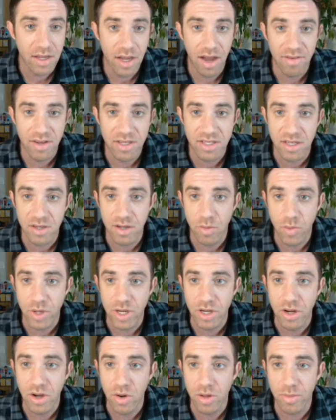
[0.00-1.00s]
Obviously, we
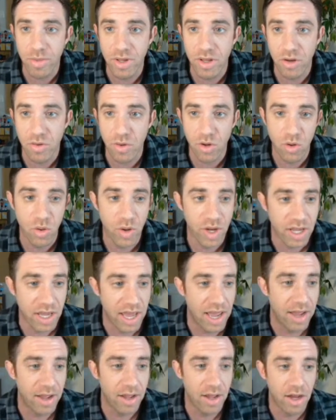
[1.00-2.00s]
know. Let me look real quick
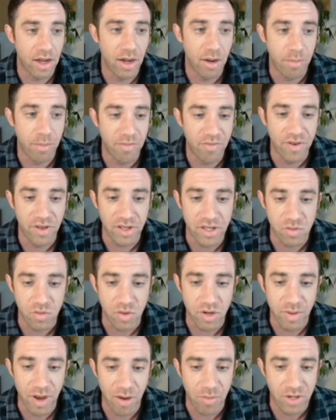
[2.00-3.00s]
at Philly's
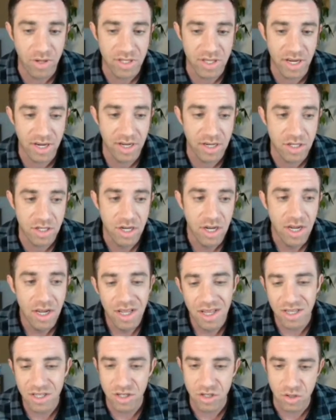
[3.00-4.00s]
rebound percentage.
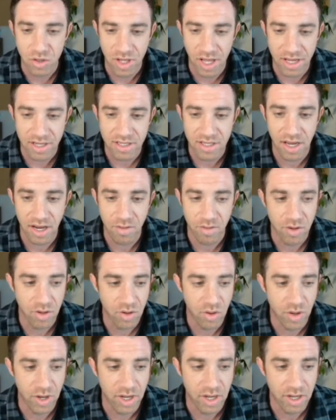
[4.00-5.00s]
Let's just do last 10 real
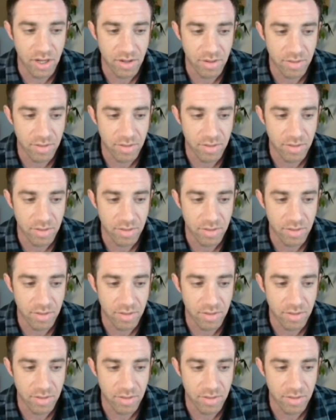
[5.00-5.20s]
quick.